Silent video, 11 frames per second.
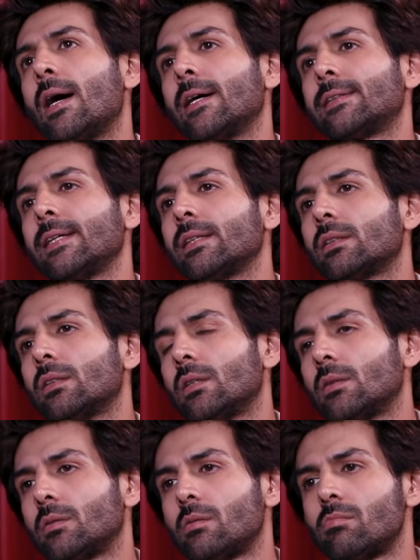I think
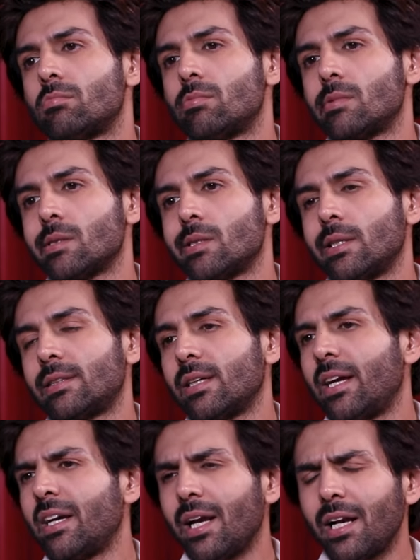it'll
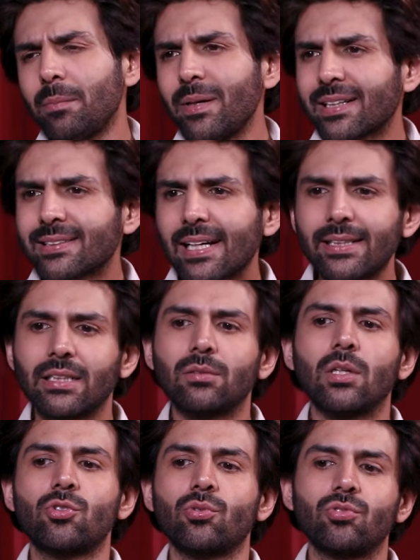be exciting
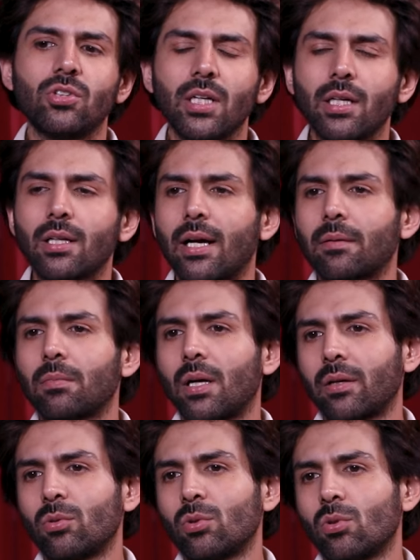once you see it.
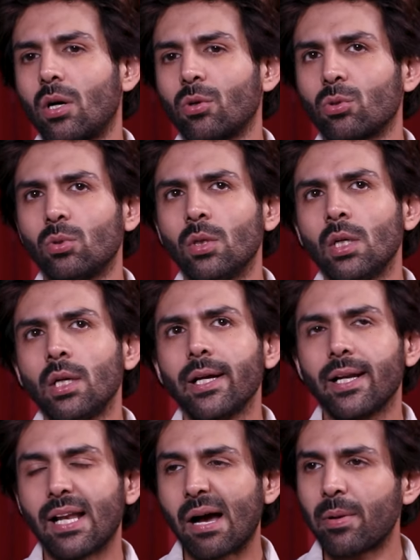I don't know how to
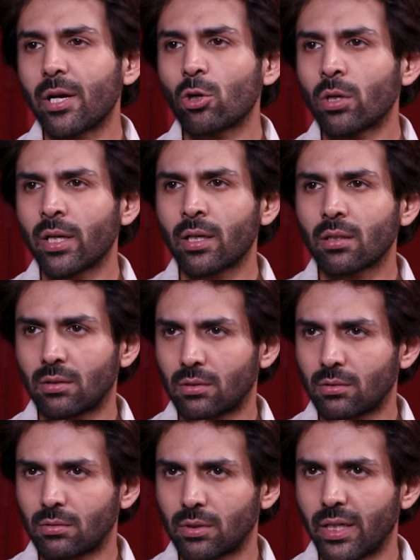elaborate on it
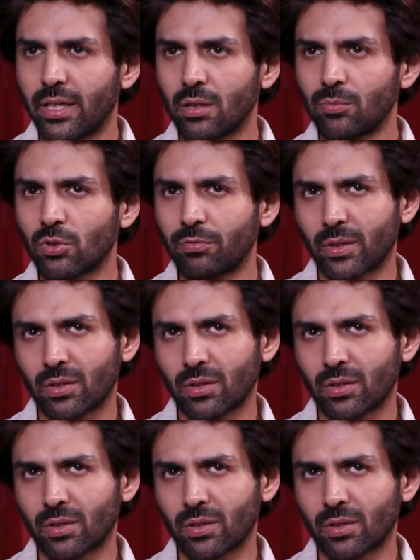in terms of,